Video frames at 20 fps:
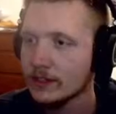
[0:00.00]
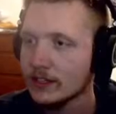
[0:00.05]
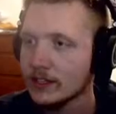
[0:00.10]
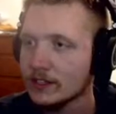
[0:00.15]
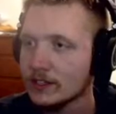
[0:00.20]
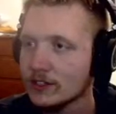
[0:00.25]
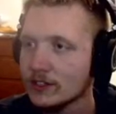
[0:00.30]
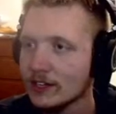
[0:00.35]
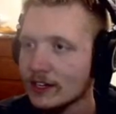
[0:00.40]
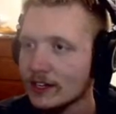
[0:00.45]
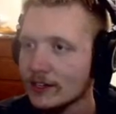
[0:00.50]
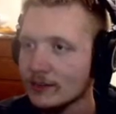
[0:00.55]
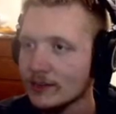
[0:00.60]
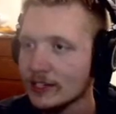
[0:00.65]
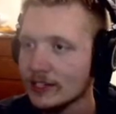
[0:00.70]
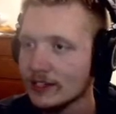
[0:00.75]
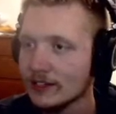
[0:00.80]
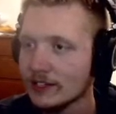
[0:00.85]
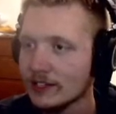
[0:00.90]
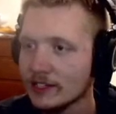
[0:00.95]
Is there
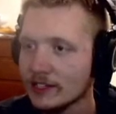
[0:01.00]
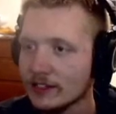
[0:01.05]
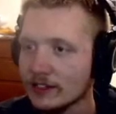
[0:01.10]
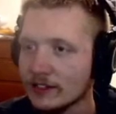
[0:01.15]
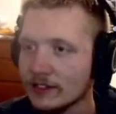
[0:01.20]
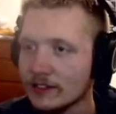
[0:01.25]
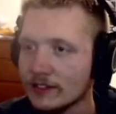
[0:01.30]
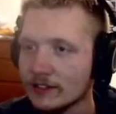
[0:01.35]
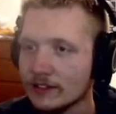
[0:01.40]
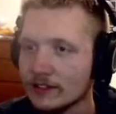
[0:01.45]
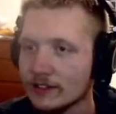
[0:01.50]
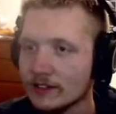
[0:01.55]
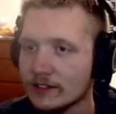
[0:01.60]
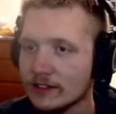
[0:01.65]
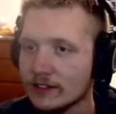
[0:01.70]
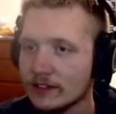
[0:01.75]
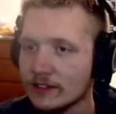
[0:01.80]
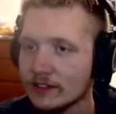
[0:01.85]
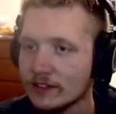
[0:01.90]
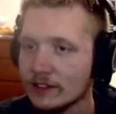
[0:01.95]
anybody else here?
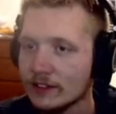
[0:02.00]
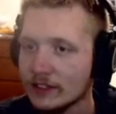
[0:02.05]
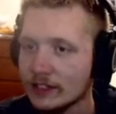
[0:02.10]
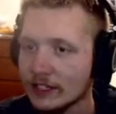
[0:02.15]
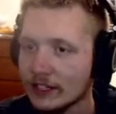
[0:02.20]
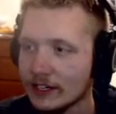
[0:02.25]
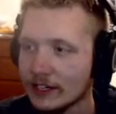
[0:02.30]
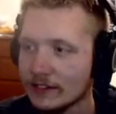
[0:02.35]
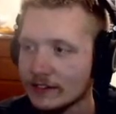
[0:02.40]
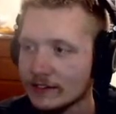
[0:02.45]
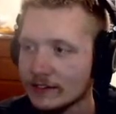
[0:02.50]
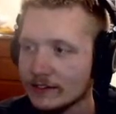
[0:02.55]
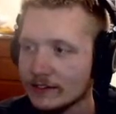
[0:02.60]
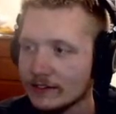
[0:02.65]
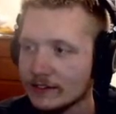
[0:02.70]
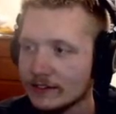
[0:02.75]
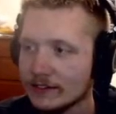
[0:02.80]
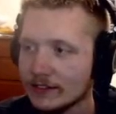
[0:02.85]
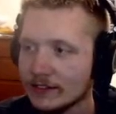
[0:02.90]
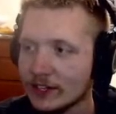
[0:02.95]
Yeah.
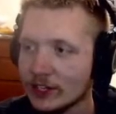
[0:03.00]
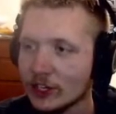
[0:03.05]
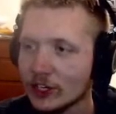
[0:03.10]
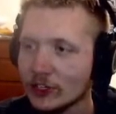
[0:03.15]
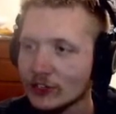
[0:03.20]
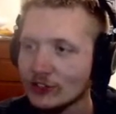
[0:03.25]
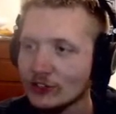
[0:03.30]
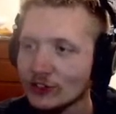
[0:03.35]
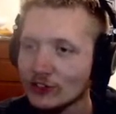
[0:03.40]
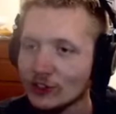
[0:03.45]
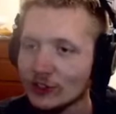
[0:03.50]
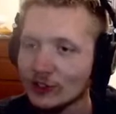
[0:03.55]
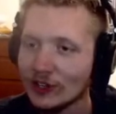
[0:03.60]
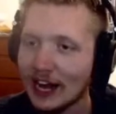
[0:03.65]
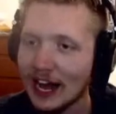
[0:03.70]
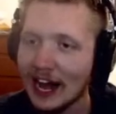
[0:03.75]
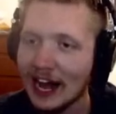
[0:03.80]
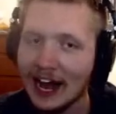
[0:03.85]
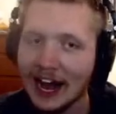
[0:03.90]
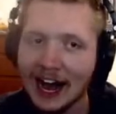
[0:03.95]
Dude,
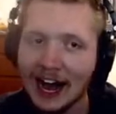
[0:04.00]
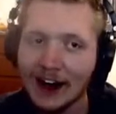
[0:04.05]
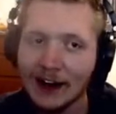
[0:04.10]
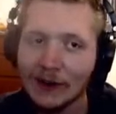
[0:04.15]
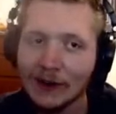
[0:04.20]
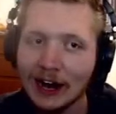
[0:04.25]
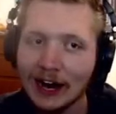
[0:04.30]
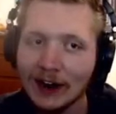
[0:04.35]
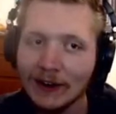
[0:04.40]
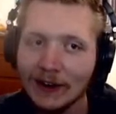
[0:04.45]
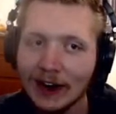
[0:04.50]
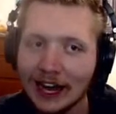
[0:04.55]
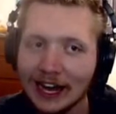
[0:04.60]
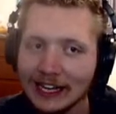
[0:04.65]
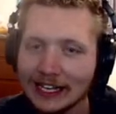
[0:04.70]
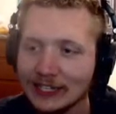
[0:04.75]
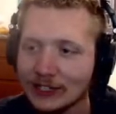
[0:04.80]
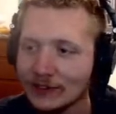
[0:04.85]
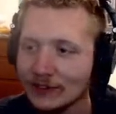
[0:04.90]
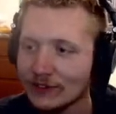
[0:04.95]
how
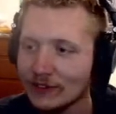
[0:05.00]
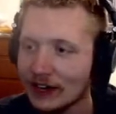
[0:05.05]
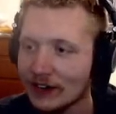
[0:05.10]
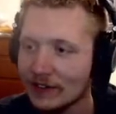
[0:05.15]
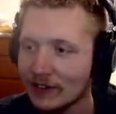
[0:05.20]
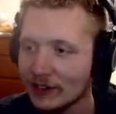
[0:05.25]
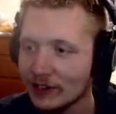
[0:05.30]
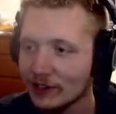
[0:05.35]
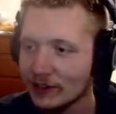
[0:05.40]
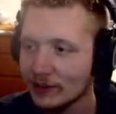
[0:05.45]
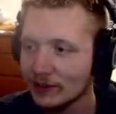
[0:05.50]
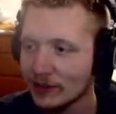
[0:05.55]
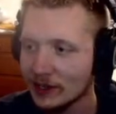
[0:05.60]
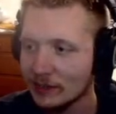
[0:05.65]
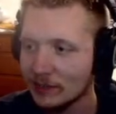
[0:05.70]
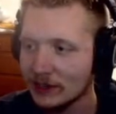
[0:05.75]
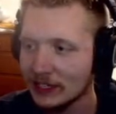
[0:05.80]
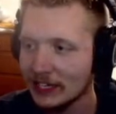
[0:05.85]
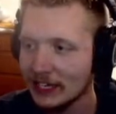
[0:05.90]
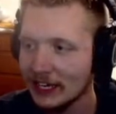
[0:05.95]
IQ 500 would
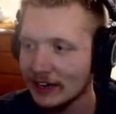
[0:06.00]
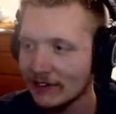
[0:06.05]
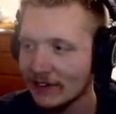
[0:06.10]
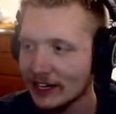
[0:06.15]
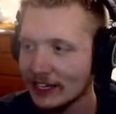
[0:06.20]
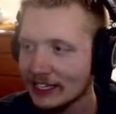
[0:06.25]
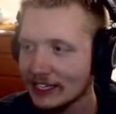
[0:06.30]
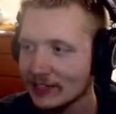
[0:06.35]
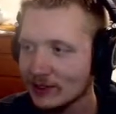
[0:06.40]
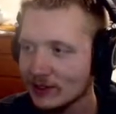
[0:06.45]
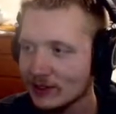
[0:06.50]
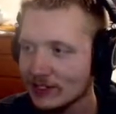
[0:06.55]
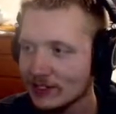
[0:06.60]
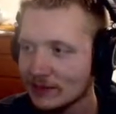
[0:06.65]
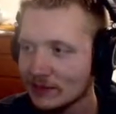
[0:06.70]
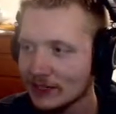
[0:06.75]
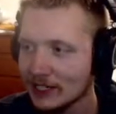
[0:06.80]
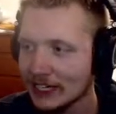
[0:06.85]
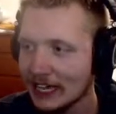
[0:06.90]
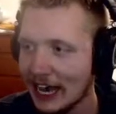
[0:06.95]
it be if I killed
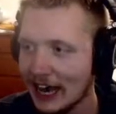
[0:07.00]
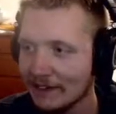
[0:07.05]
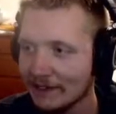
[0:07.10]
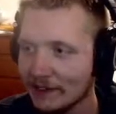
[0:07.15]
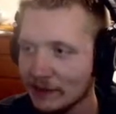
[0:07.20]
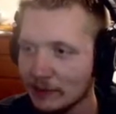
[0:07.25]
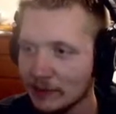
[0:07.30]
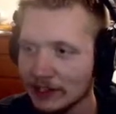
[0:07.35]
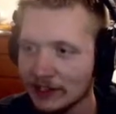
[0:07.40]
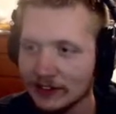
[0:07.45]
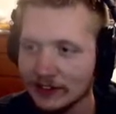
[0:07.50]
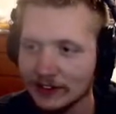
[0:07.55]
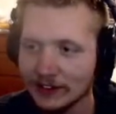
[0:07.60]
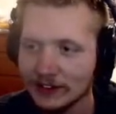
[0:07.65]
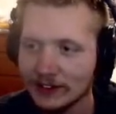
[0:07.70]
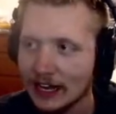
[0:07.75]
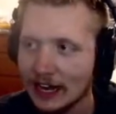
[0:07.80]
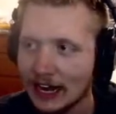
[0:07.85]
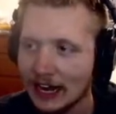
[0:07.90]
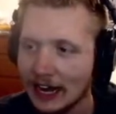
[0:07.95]
somebody at the button?
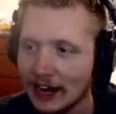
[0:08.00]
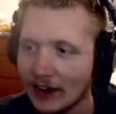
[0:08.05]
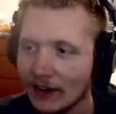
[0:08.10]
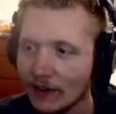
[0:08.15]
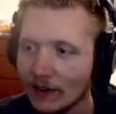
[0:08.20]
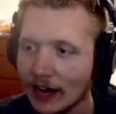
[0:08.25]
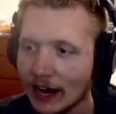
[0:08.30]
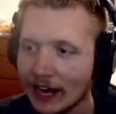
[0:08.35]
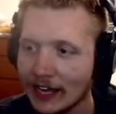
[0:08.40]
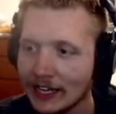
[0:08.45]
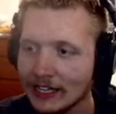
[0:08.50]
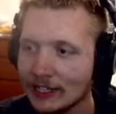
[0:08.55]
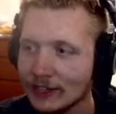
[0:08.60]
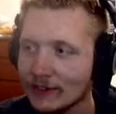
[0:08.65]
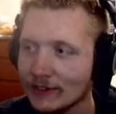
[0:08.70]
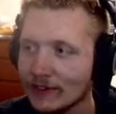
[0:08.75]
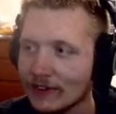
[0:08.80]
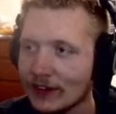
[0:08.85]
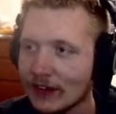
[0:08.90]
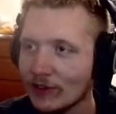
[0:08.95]
How
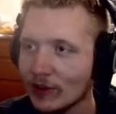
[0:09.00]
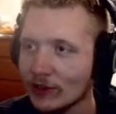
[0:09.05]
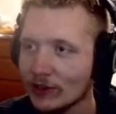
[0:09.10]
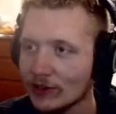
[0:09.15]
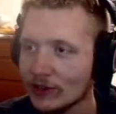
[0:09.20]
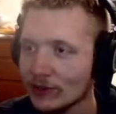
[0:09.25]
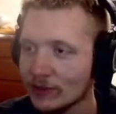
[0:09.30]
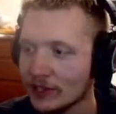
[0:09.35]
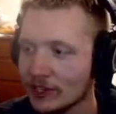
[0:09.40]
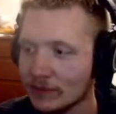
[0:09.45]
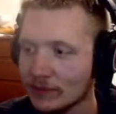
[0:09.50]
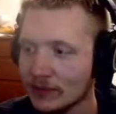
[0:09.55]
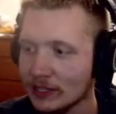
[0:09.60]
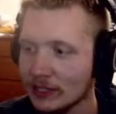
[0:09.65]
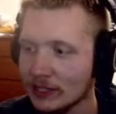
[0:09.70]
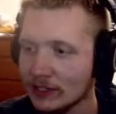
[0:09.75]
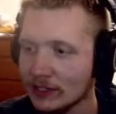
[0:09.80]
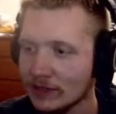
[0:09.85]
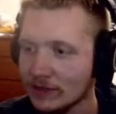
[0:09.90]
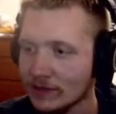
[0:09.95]
IQ 500 would it be,
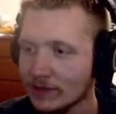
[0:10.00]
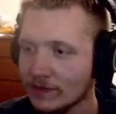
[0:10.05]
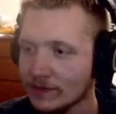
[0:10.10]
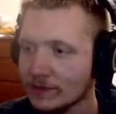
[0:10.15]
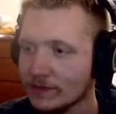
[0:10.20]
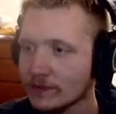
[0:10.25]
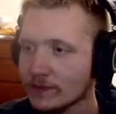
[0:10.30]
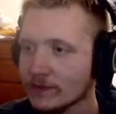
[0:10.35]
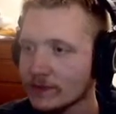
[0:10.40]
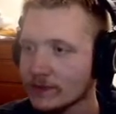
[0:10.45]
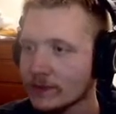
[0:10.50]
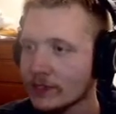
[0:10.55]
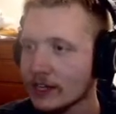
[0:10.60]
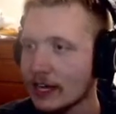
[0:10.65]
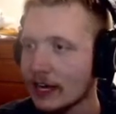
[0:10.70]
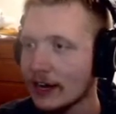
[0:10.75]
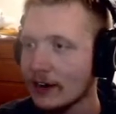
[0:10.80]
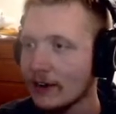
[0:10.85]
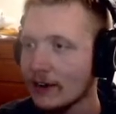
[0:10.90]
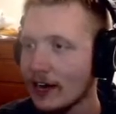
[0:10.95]
dude?
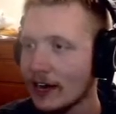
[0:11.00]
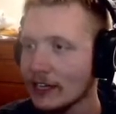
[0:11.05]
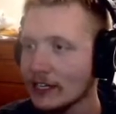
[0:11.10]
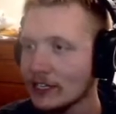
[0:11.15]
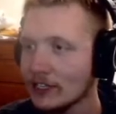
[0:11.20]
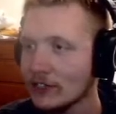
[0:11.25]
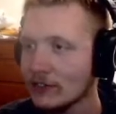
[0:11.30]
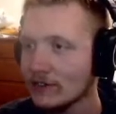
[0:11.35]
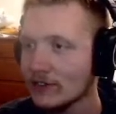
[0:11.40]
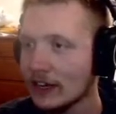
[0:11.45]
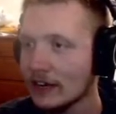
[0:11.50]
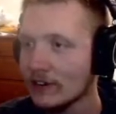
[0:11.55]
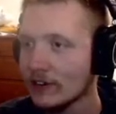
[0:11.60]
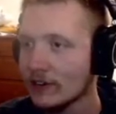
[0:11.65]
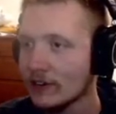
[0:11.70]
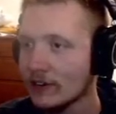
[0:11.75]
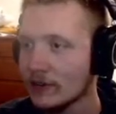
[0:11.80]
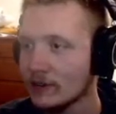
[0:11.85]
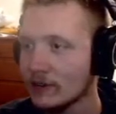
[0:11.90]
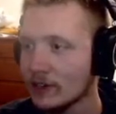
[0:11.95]
How IQ
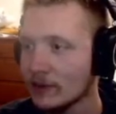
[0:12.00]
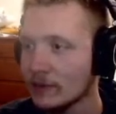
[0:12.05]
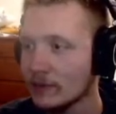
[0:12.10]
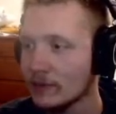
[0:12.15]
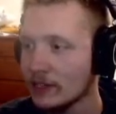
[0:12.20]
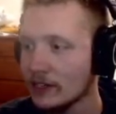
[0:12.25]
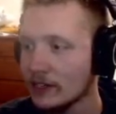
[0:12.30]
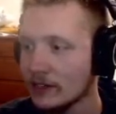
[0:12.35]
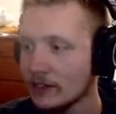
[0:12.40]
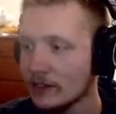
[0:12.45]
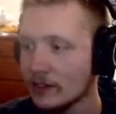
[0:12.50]
500 would it be?